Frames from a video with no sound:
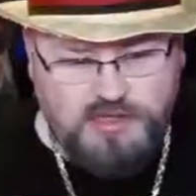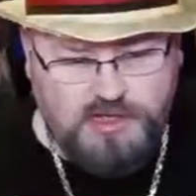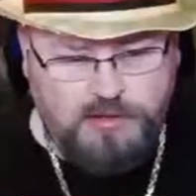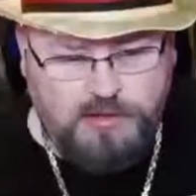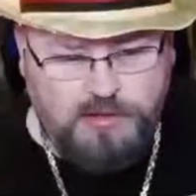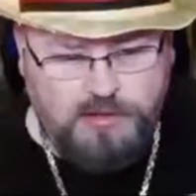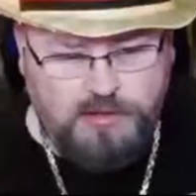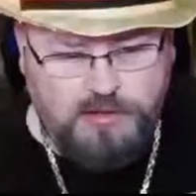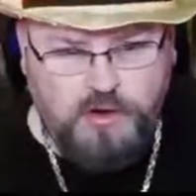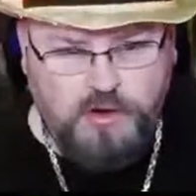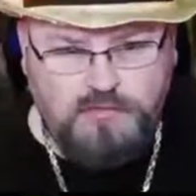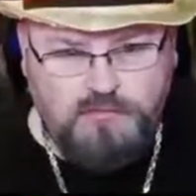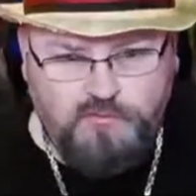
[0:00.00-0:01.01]
said it was
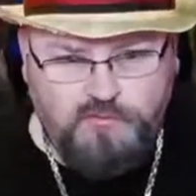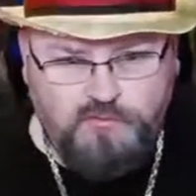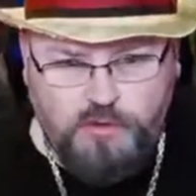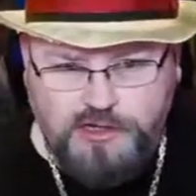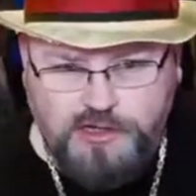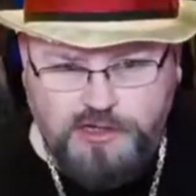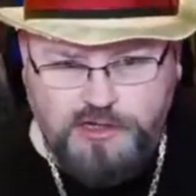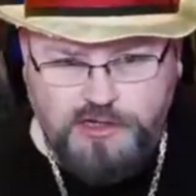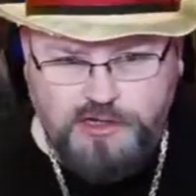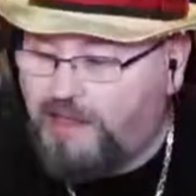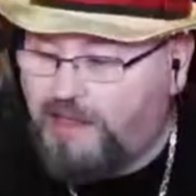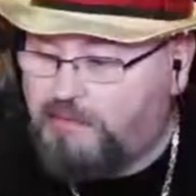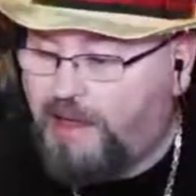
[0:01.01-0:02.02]
Ford that tried to
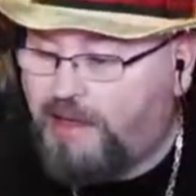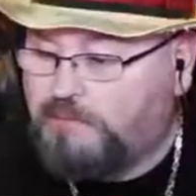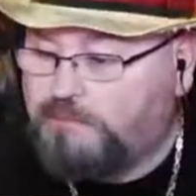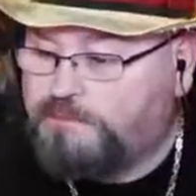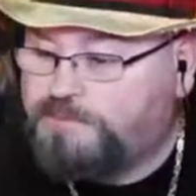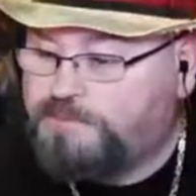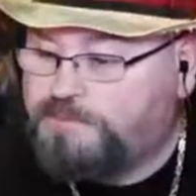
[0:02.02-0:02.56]
bad the patent.